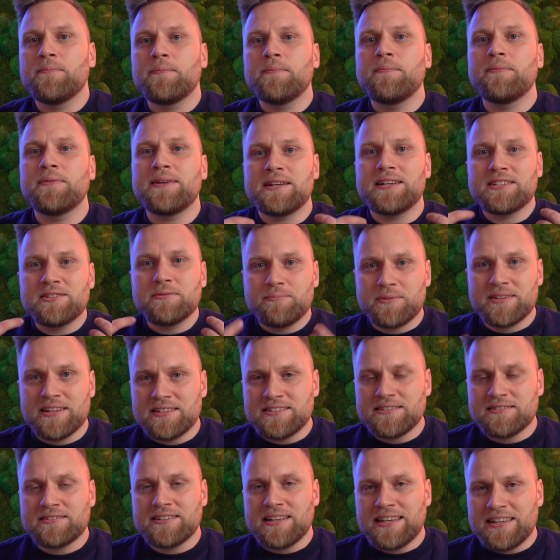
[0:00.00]
This
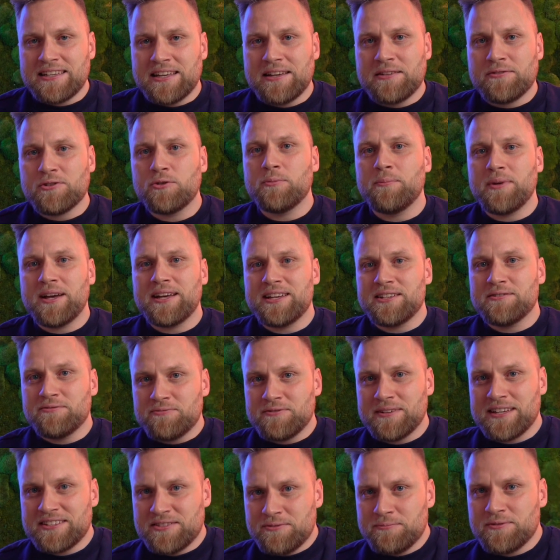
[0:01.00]
means if you make
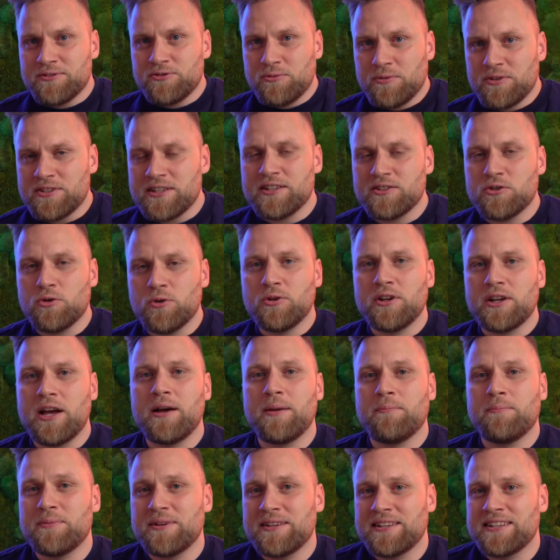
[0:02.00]
investments within your
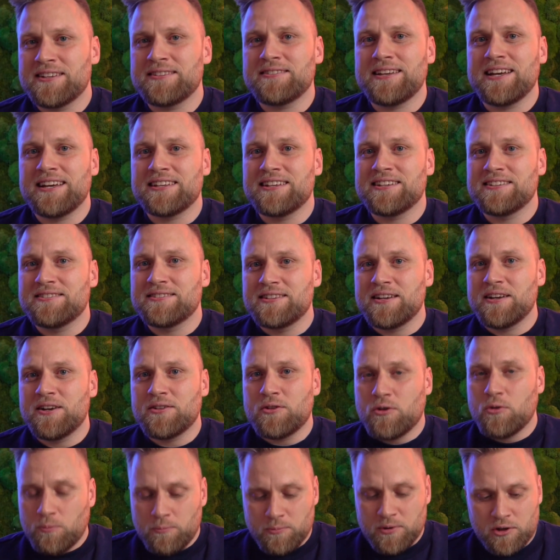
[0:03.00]
company, that is,
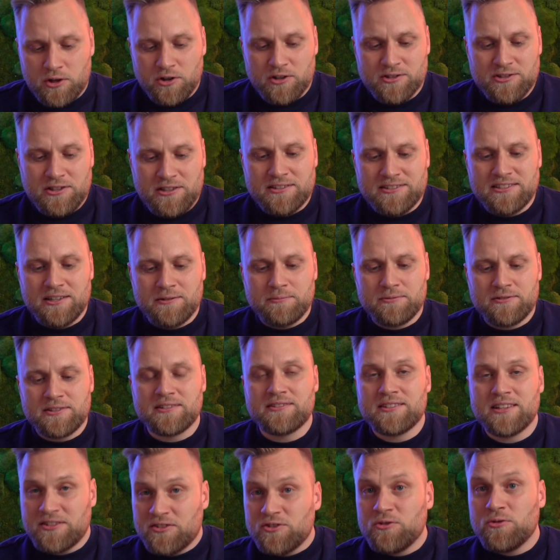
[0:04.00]
you purchase
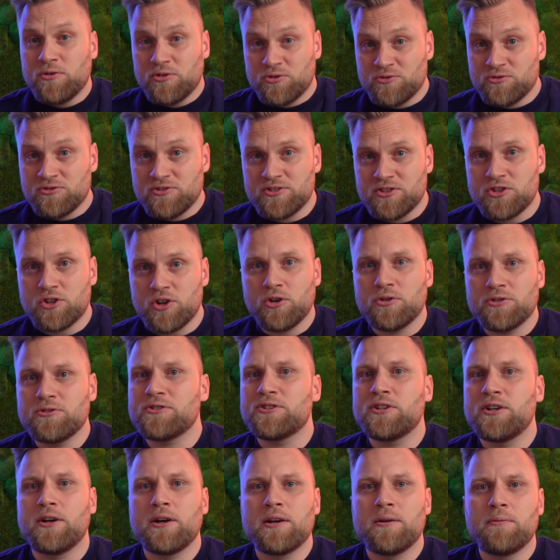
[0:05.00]
something that you use long
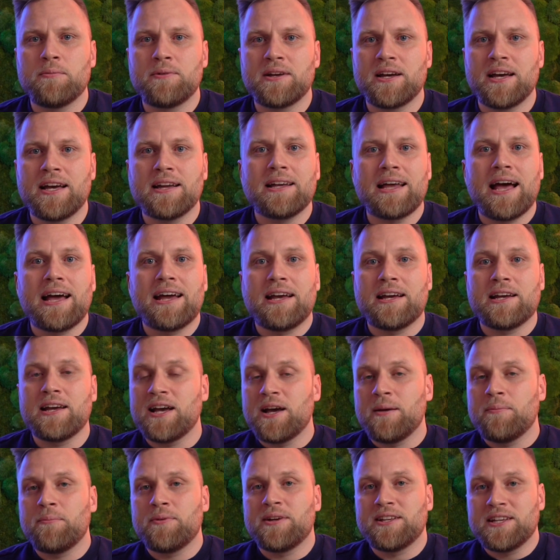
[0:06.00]
term, like a
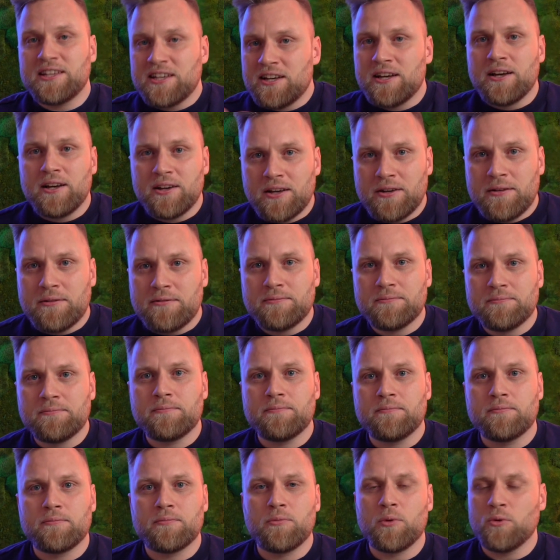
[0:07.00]
company car
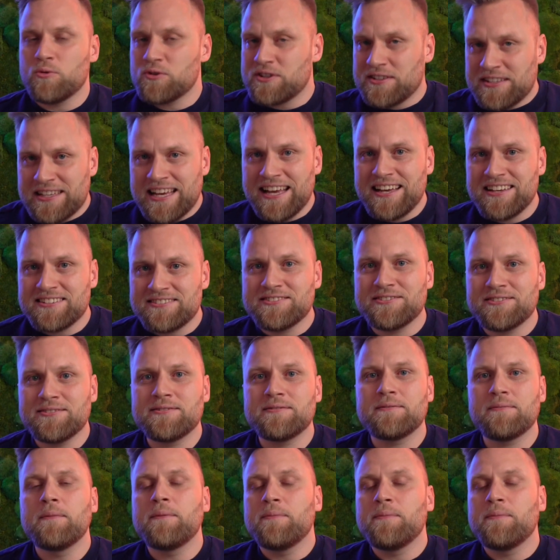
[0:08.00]
or a desk,